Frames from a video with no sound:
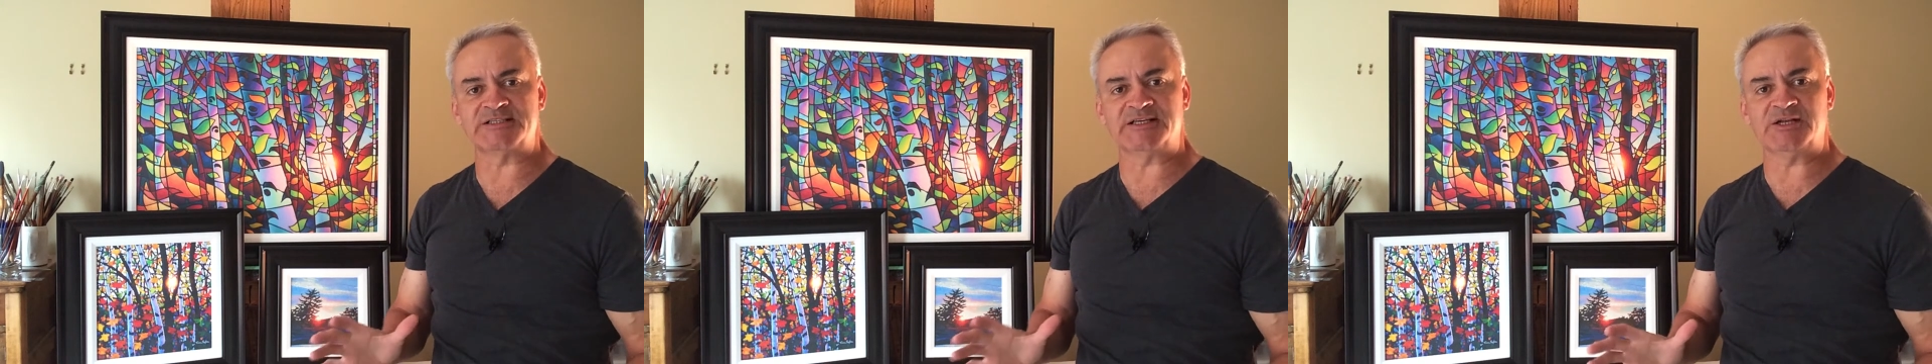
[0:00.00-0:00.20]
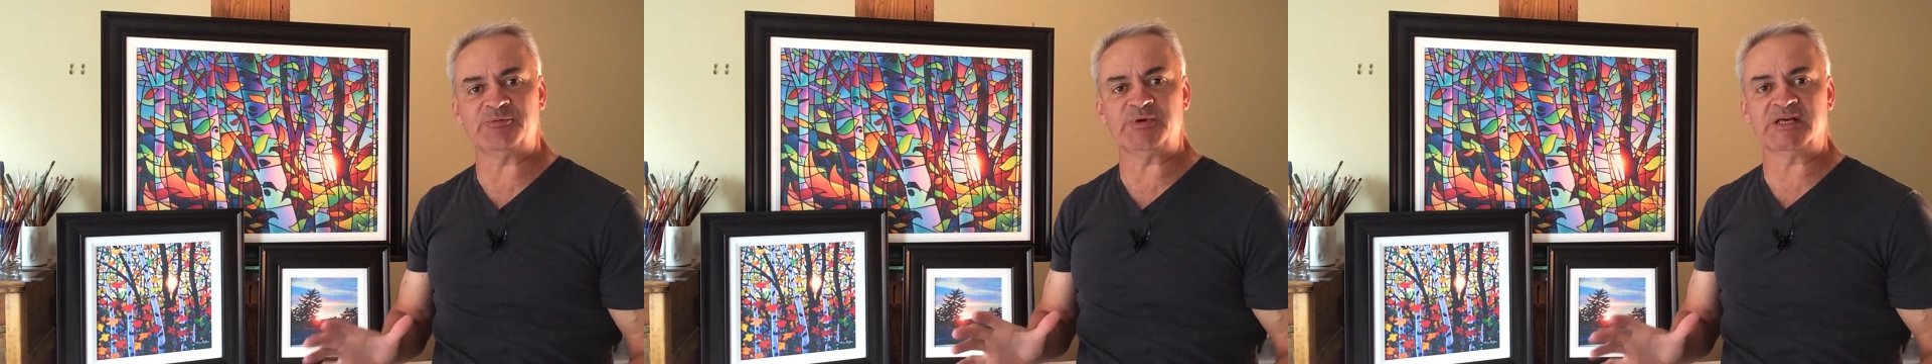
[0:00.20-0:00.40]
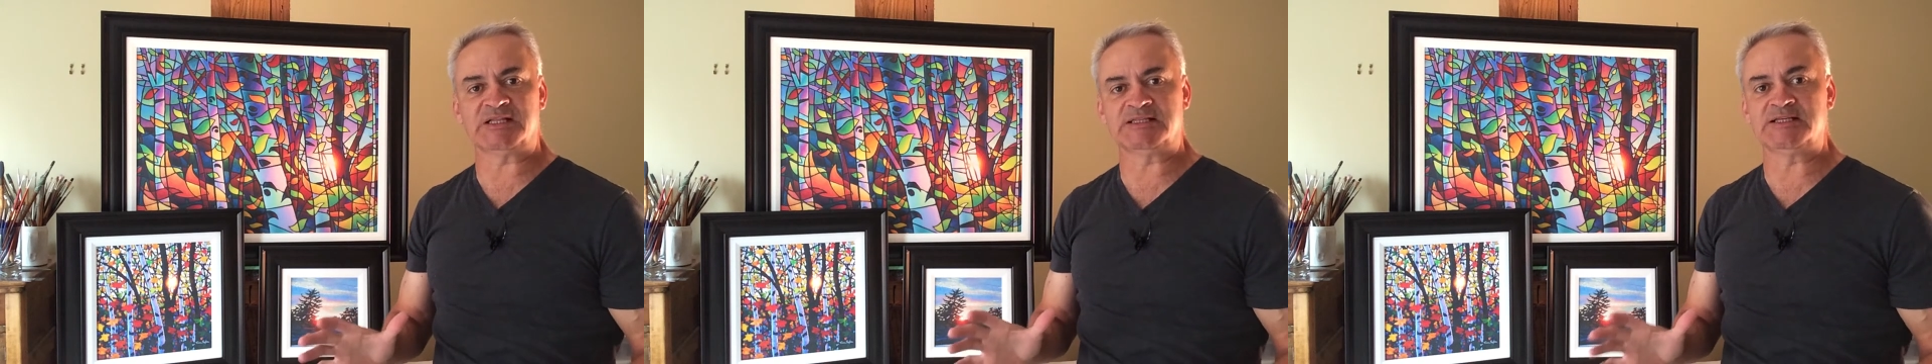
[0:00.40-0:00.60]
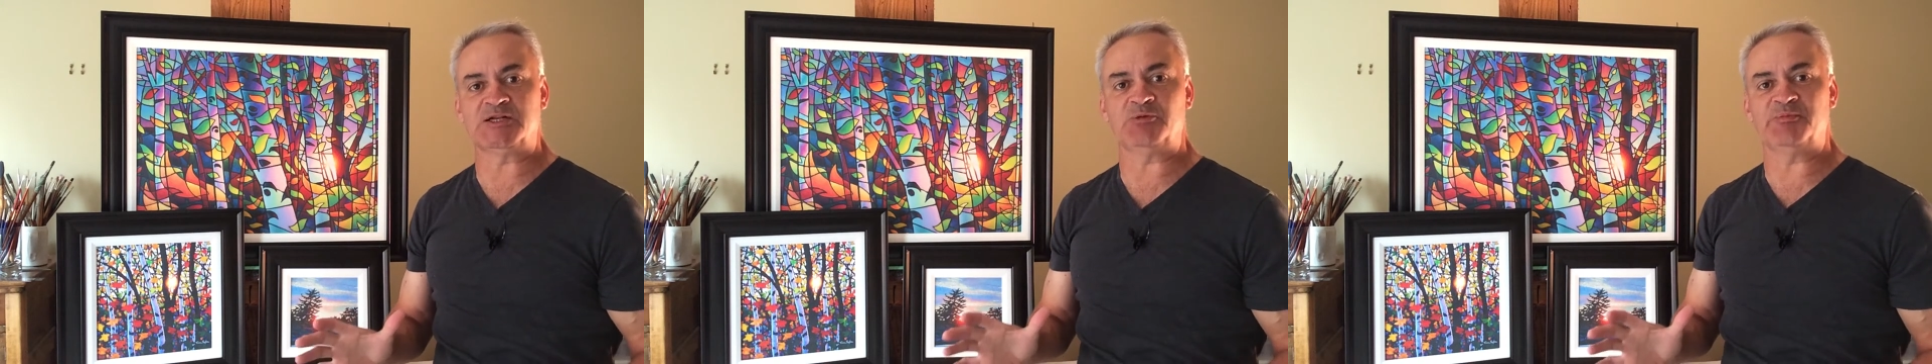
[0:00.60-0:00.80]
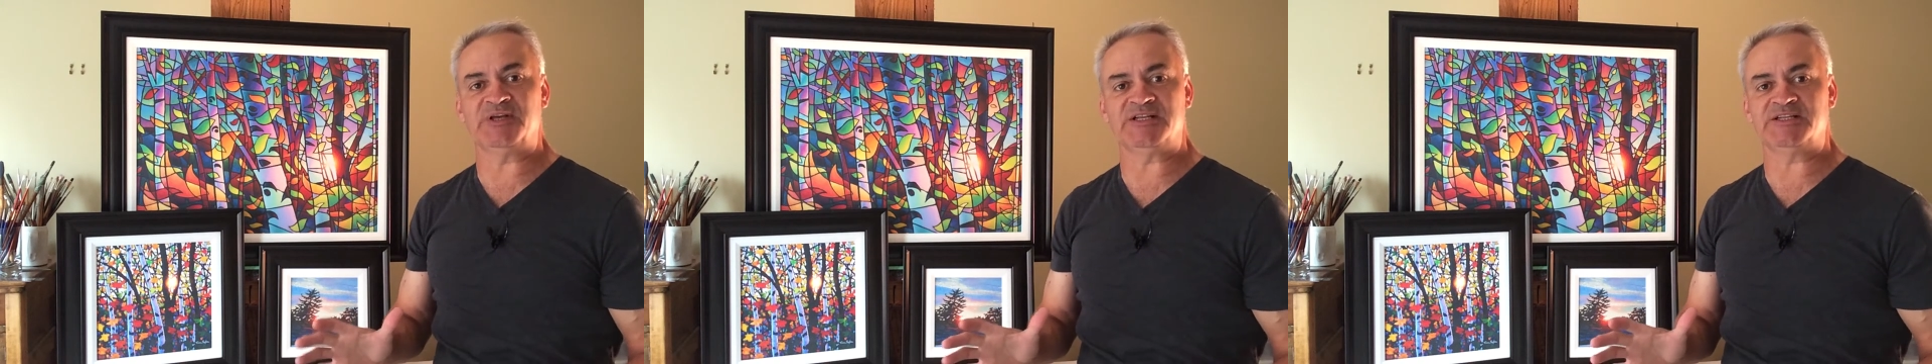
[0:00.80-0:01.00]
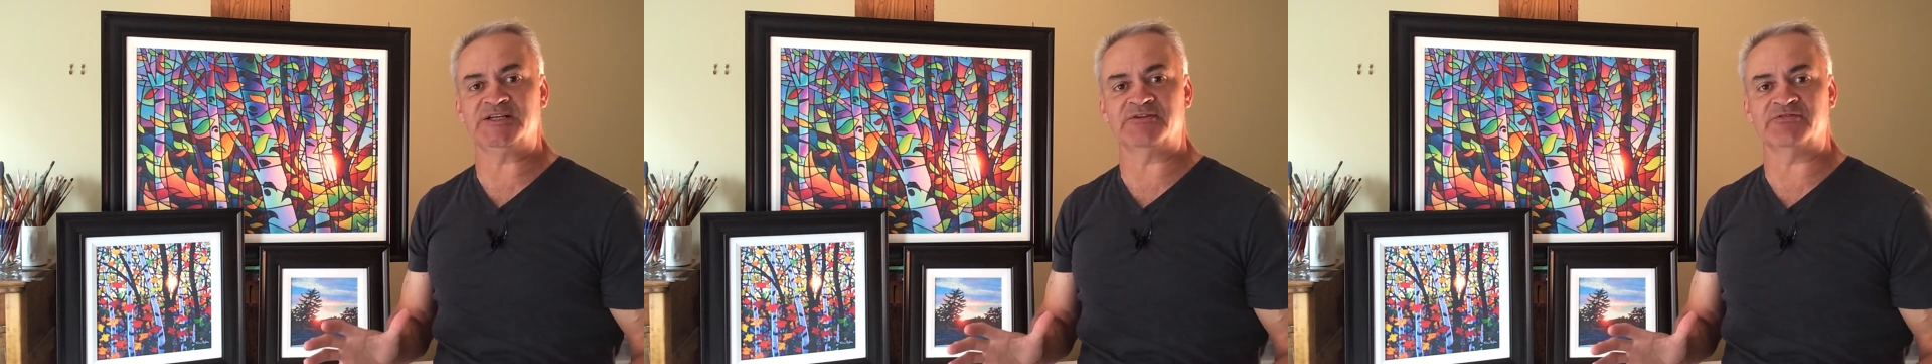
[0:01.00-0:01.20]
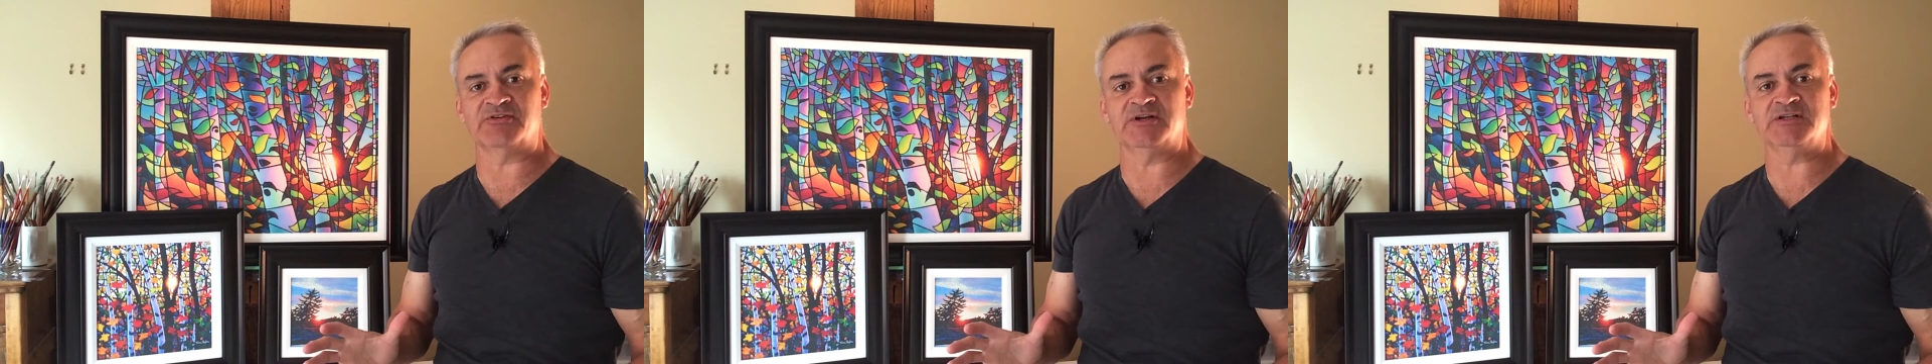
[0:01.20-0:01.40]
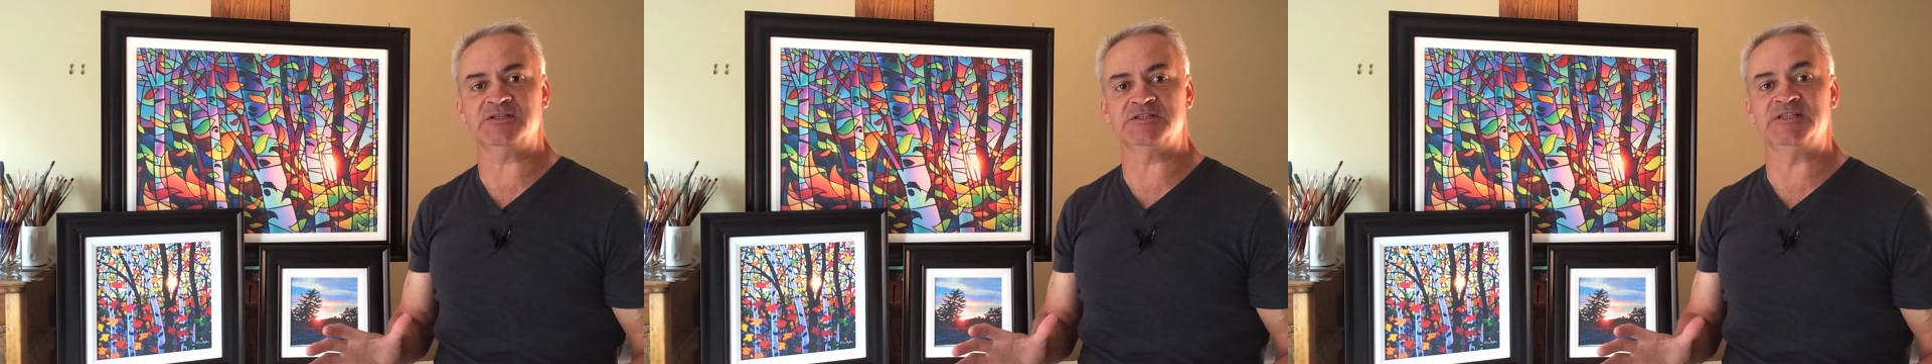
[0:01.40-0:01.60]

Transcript: going to be a little bit different.